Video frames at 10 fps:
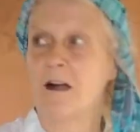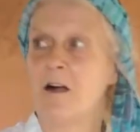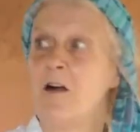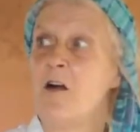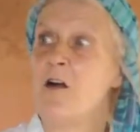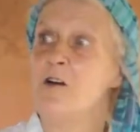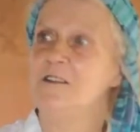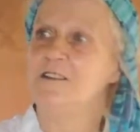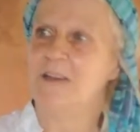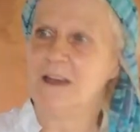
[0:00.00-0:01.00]
Oh,
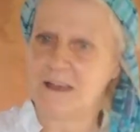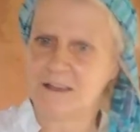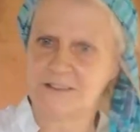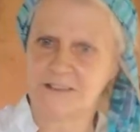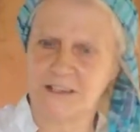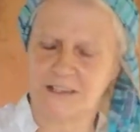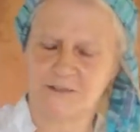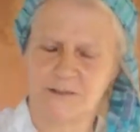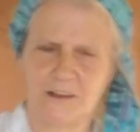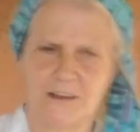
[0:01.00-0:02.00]
yes.
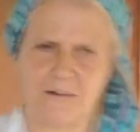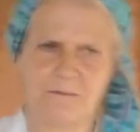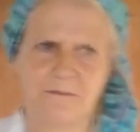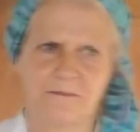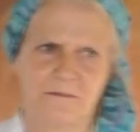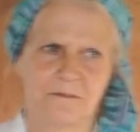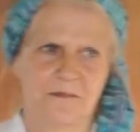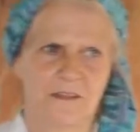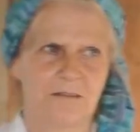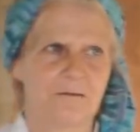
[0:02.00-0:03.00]

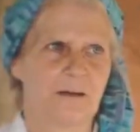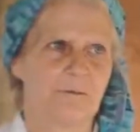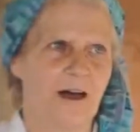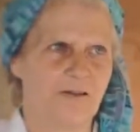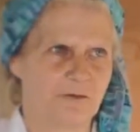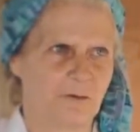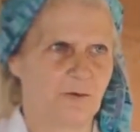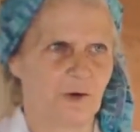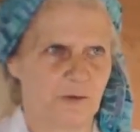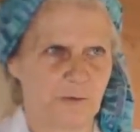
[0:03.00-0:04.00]
Well, apart from,
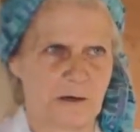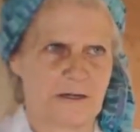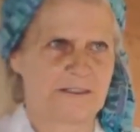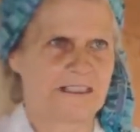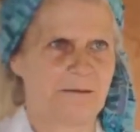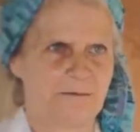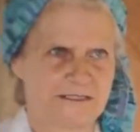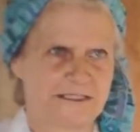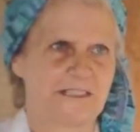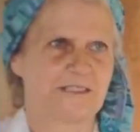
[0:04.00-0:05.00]
of course, we wanted to keep
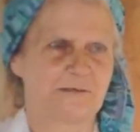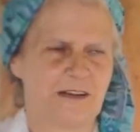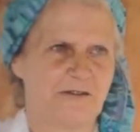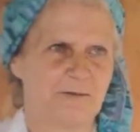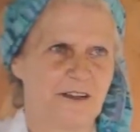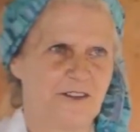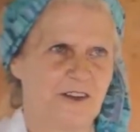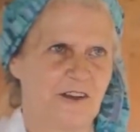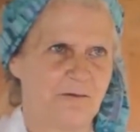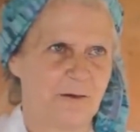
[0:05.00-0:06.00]
mosquitoes away from
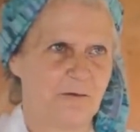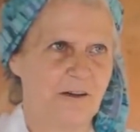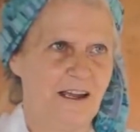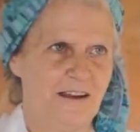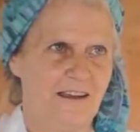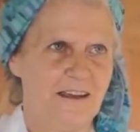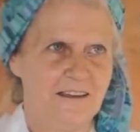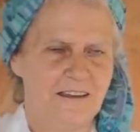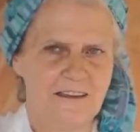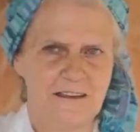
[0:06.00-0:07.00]
ourselves, but
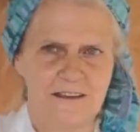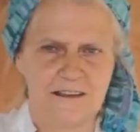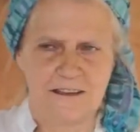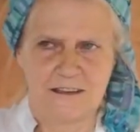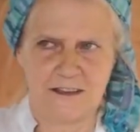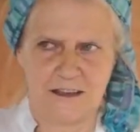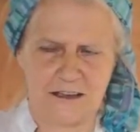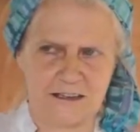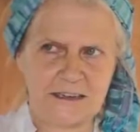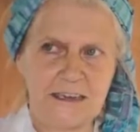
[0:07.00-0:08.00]
really,
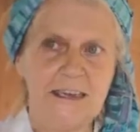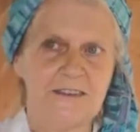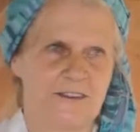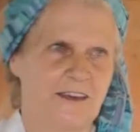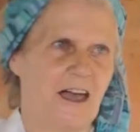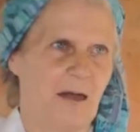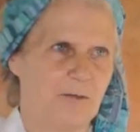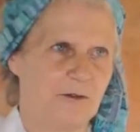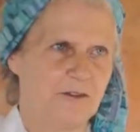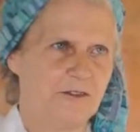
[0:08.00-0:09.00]
a key thing
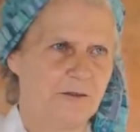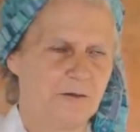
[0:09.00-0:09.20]
happened.